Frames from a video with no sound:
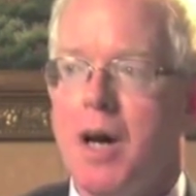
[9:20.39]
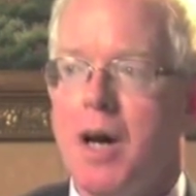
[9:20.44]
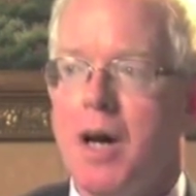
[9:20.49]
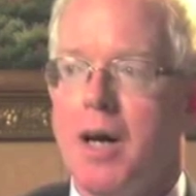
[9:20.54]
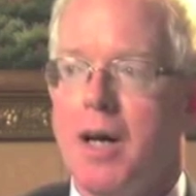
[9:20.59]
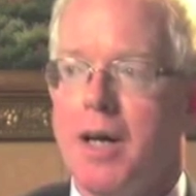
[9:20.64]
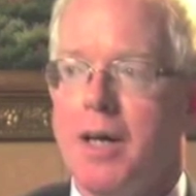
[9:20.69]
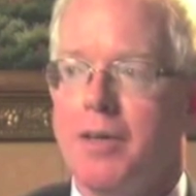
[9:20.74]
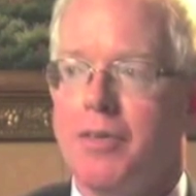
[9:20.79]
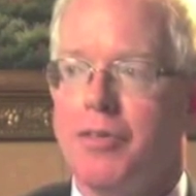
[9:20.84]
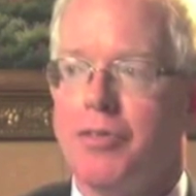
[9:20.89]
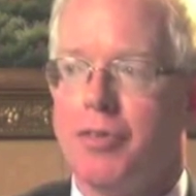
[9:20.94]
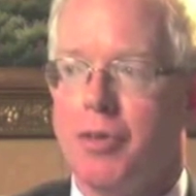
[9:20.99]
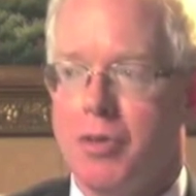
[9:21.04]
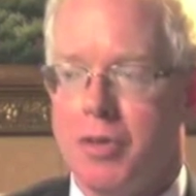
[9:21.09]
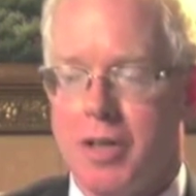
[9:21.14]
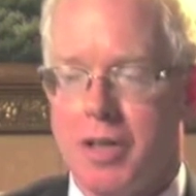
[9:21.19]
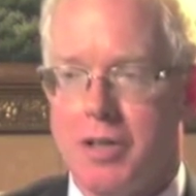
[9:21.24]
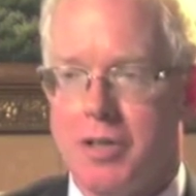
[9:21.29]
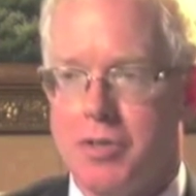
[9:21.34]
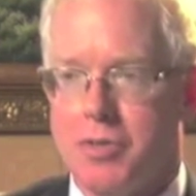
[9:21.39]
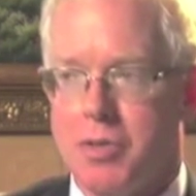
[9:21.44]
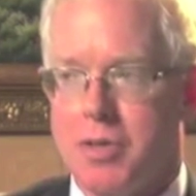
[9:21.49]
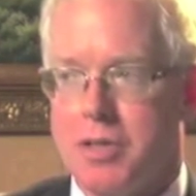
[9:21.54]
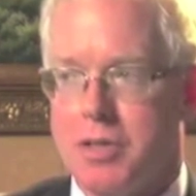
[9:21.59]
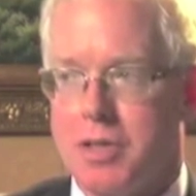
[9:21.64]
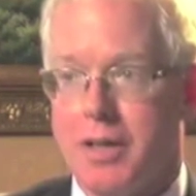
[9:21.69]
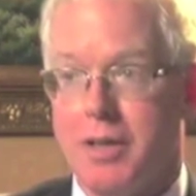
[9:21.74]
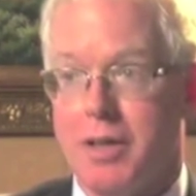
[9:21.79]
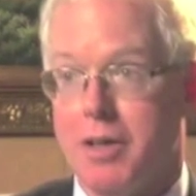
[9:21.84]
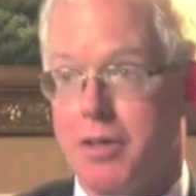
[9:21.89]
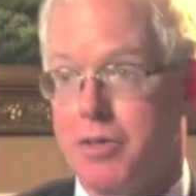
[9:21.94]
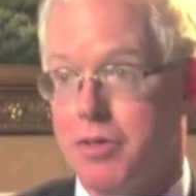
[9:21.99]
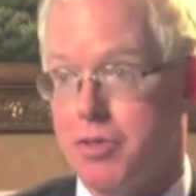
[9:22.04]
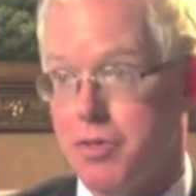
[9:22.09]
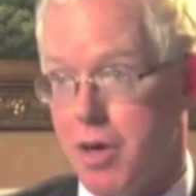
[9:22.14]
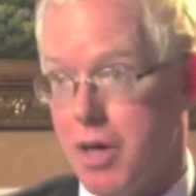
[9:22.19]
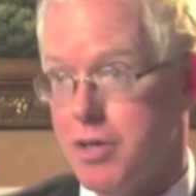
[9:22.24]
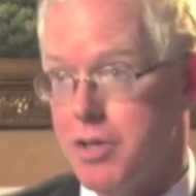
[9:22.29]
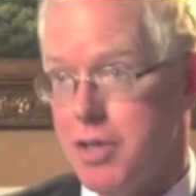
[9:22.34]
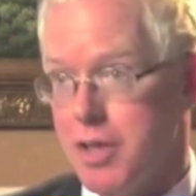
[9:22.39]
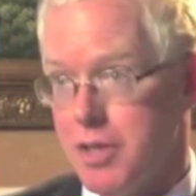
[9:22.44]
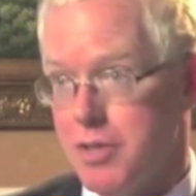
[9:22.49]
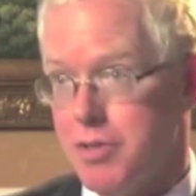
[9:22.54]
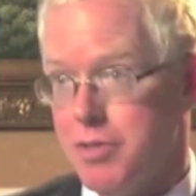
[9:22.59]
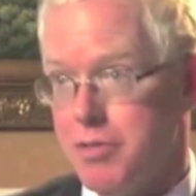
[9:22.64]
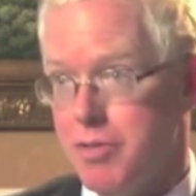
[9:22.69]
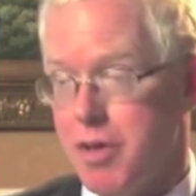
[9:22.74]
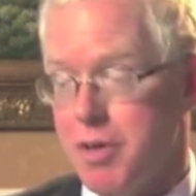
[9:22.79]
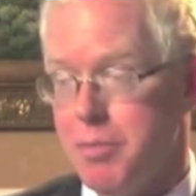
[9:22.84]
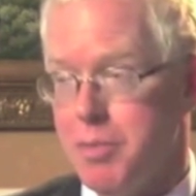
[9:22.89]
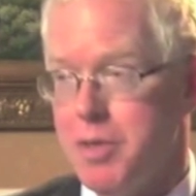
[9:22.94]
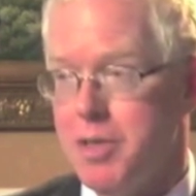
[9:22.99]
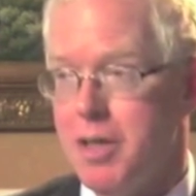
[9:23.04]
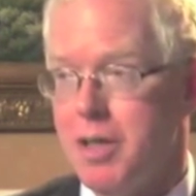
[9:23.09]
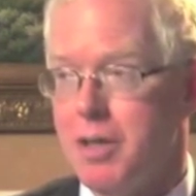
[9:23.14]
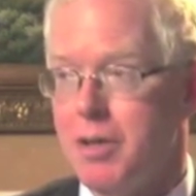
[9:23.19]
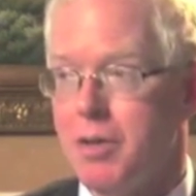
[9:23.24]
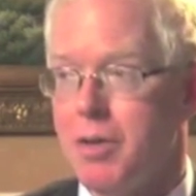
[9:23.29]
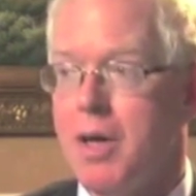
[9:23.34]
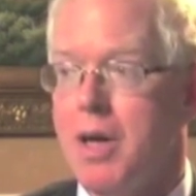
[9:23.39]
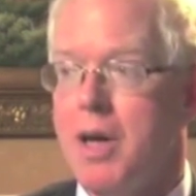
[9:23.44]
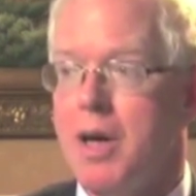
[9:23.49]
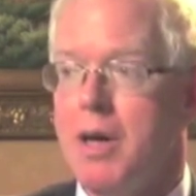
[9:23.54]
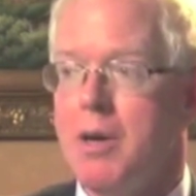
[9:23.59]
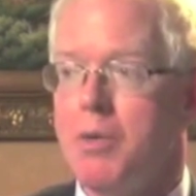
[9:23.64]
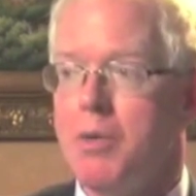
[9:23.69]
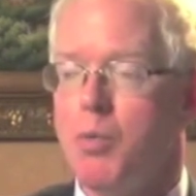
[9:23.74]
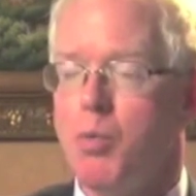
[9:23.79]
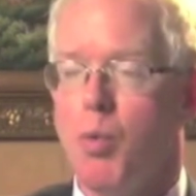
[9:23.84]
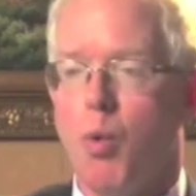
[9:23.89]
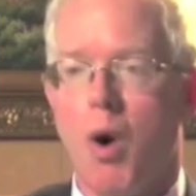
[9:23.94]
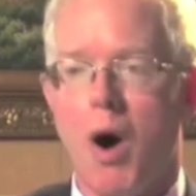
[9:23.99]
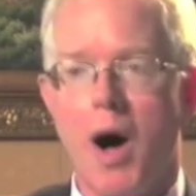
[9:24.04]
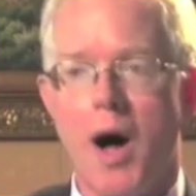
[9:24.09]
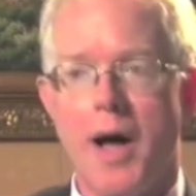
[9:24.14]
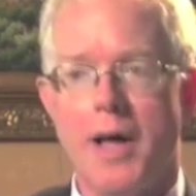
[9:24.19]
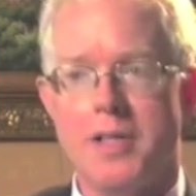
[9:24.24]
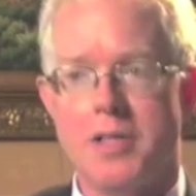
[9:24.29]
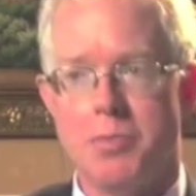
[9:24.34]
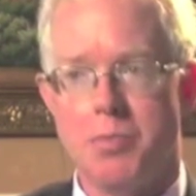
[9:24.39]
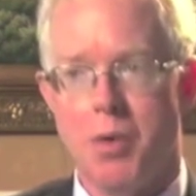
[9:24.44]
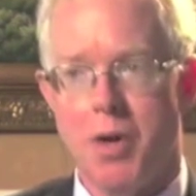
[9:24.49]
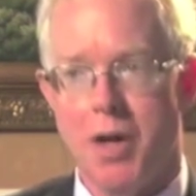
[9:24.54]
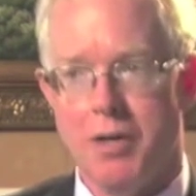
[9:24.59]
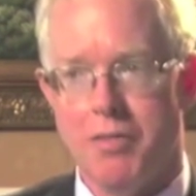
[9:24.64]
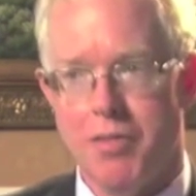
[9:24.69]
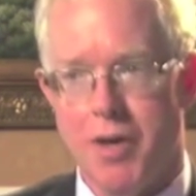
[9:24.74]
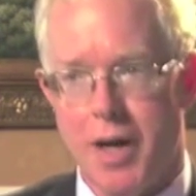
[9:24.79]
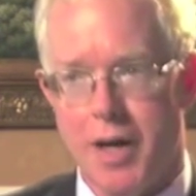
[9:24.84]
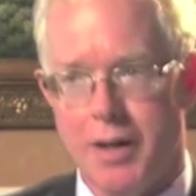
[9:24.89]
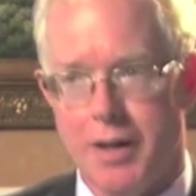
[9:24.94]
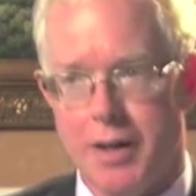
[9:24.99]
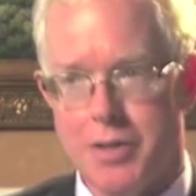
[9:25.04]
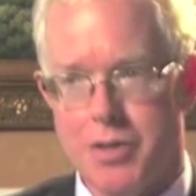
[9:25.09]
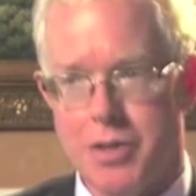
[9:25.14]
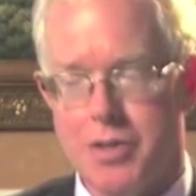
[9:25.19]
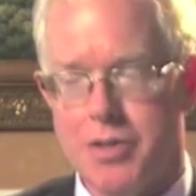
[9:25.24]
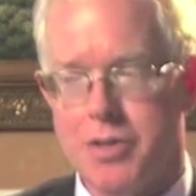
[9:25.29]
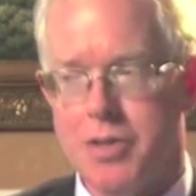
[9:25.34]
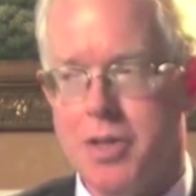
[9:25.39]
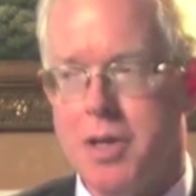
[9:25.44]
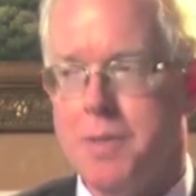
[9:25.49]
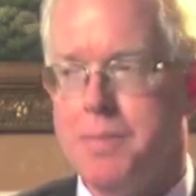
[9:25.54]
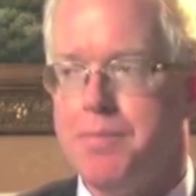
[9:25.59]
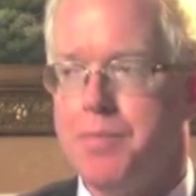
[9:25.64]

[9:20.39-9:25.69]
in certain industries, like the construction industry in particular, widespread violations.